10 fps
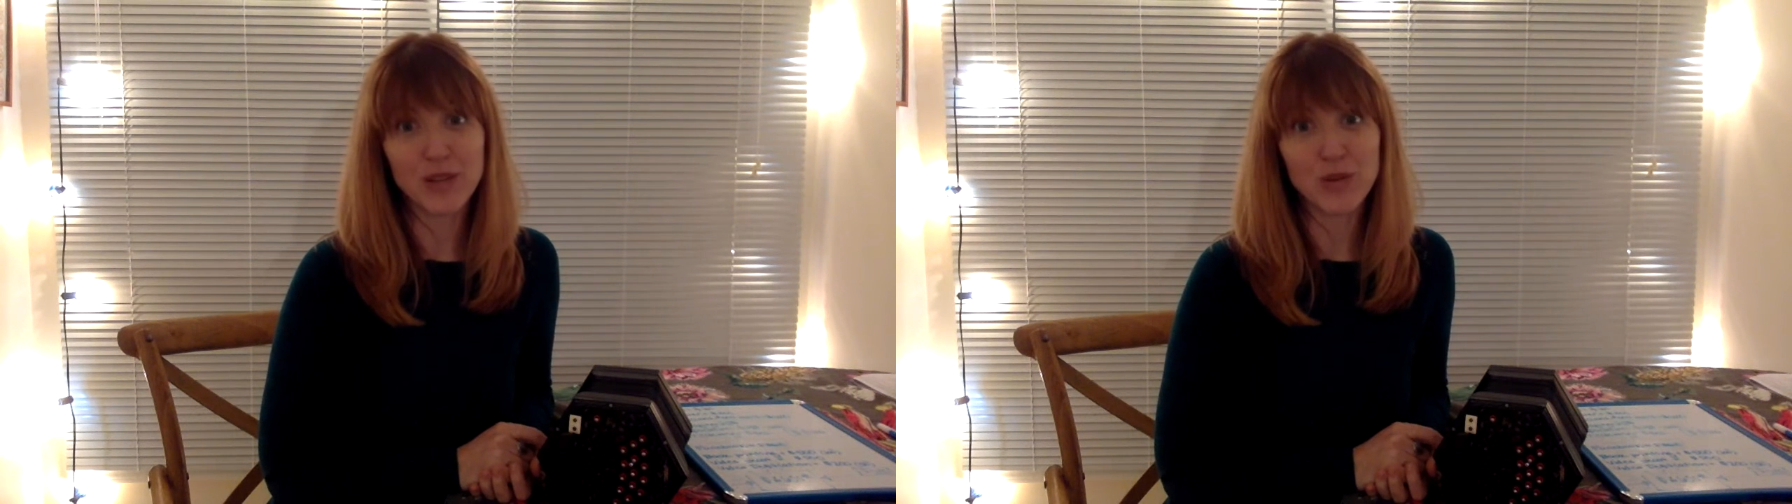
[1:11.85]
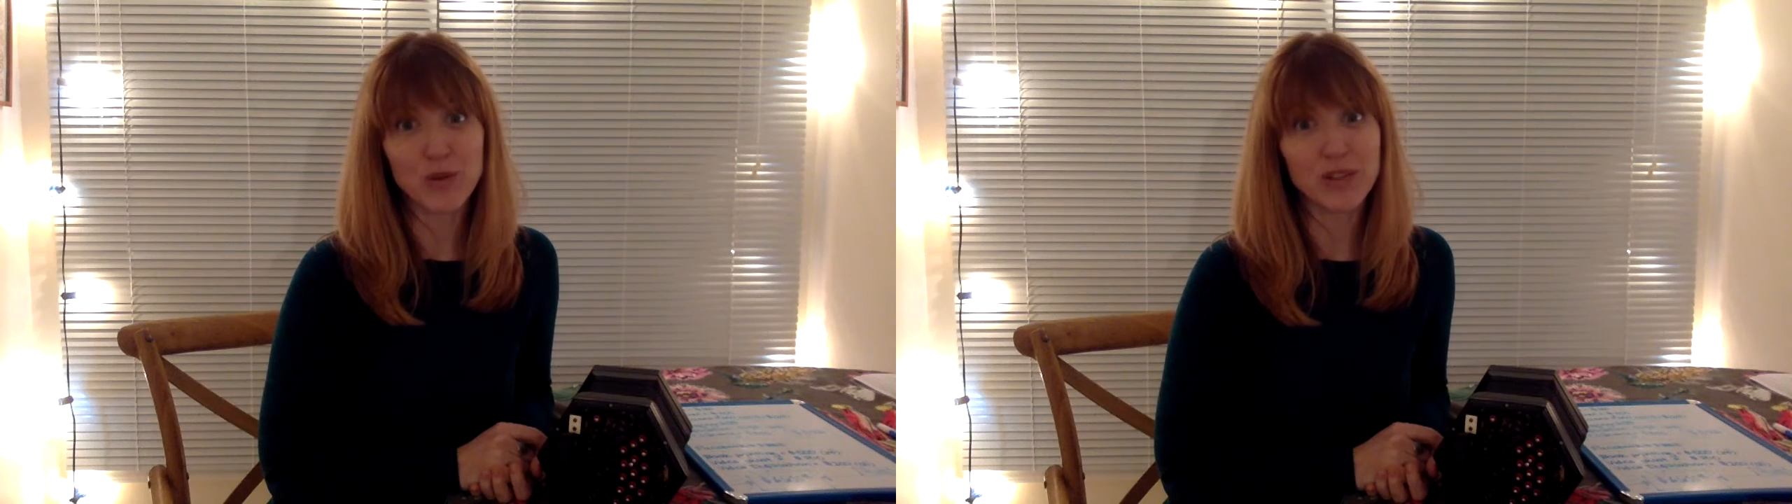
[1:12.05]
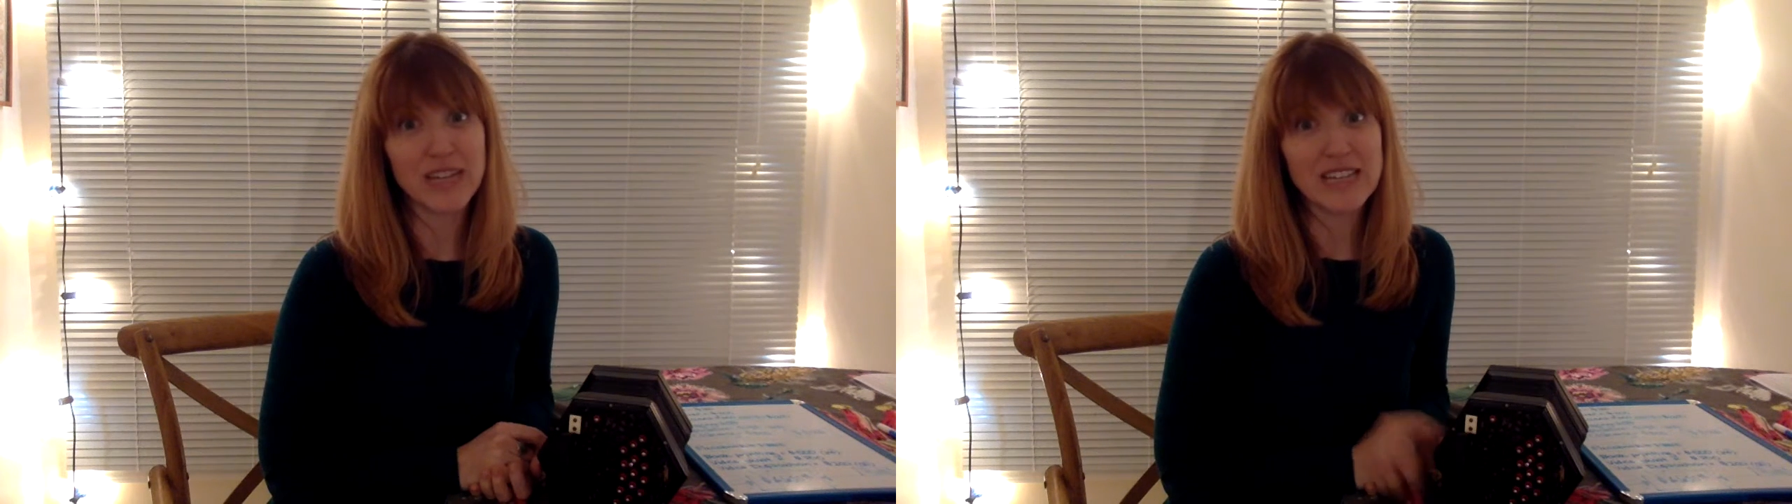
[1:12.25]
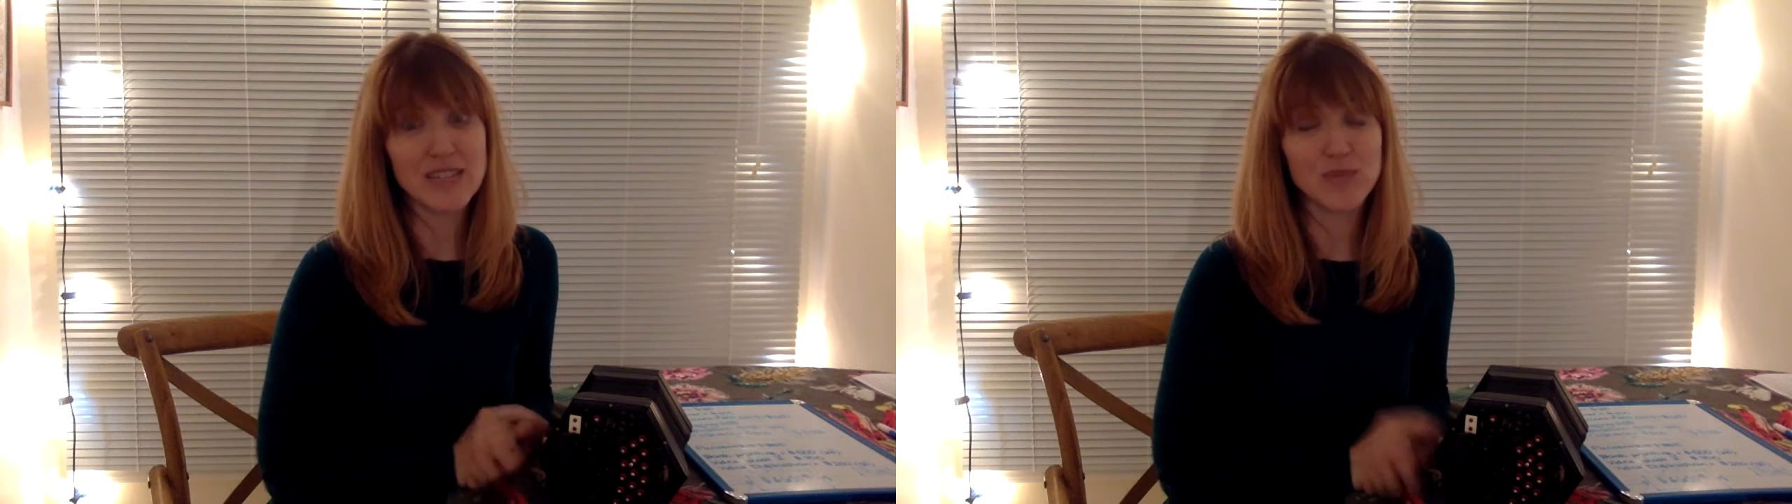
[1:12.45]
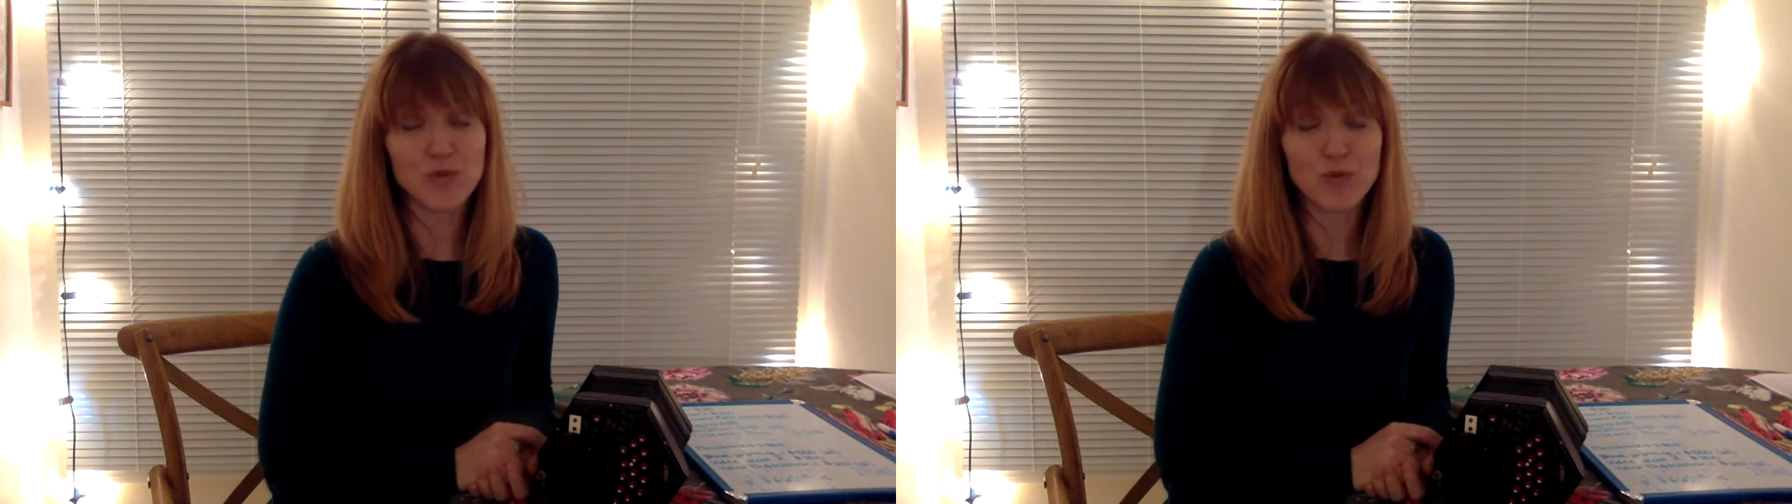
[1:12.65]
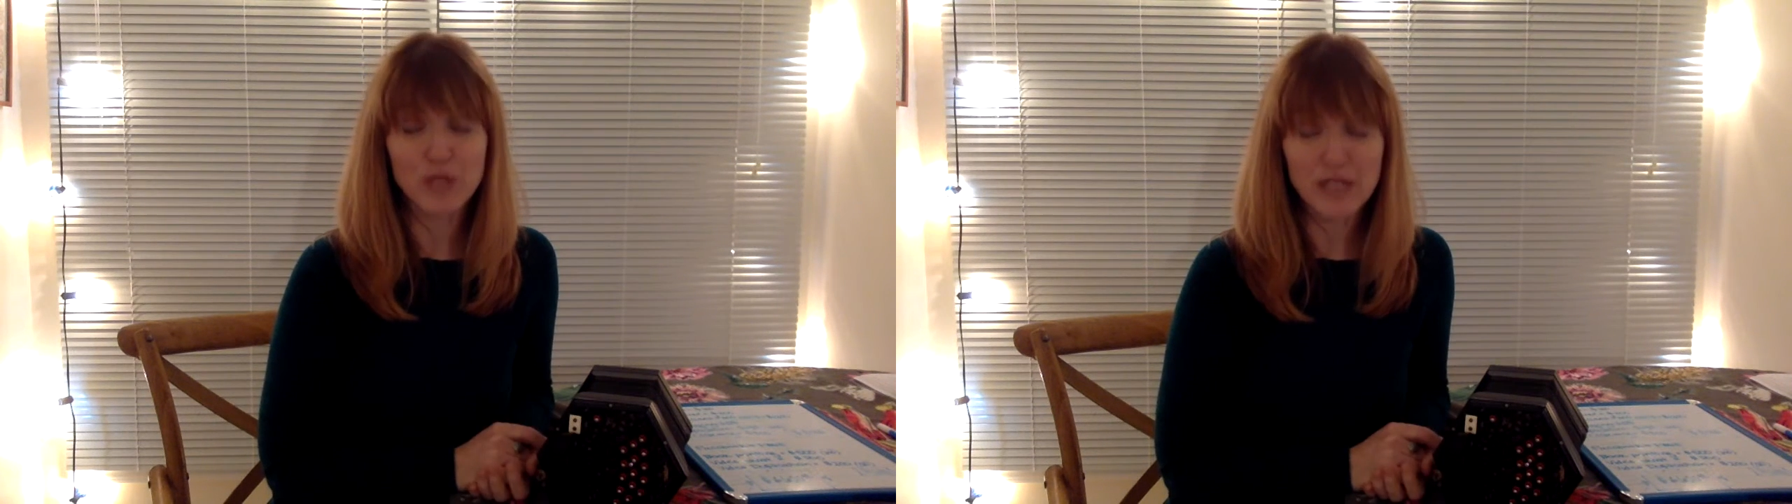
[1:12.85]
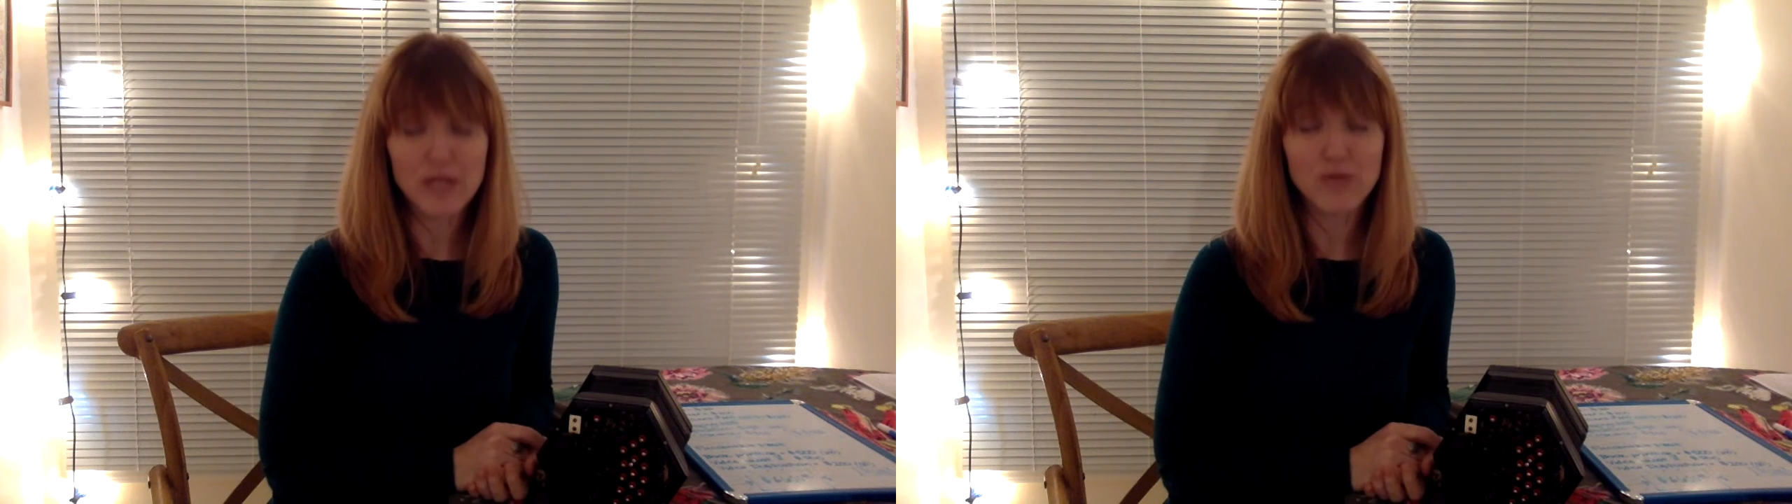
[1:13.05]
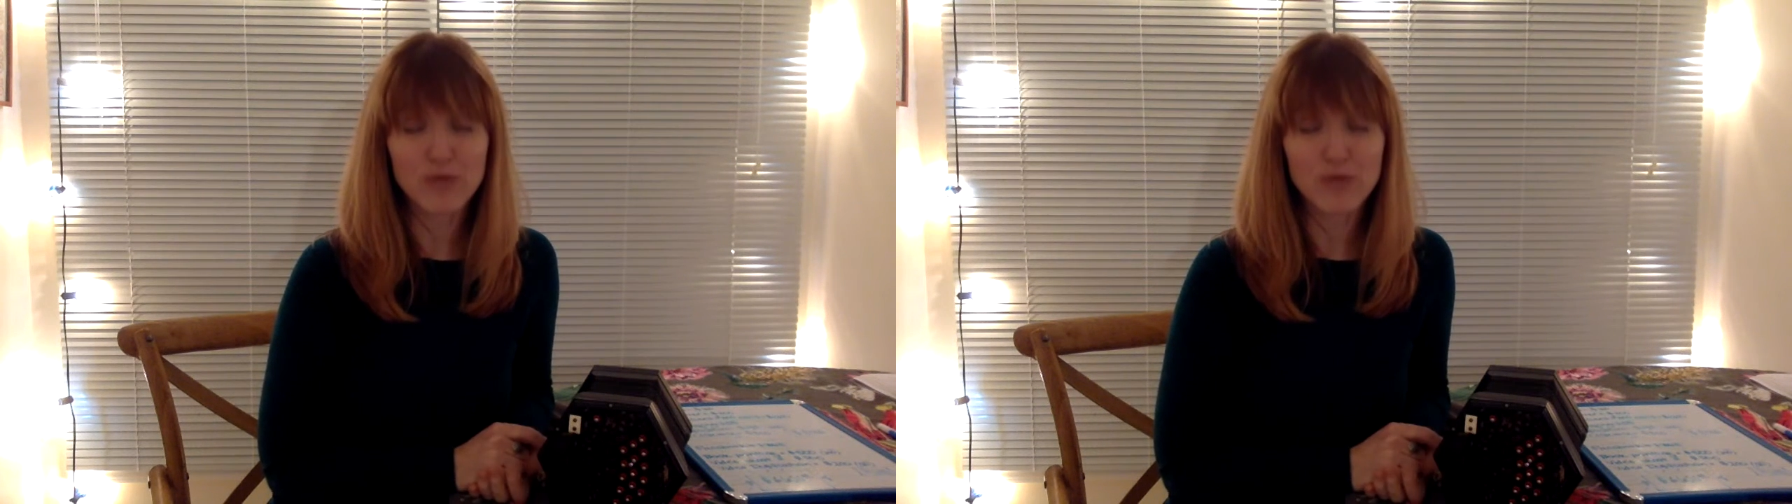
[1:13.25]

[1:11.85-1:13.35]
locally, some really,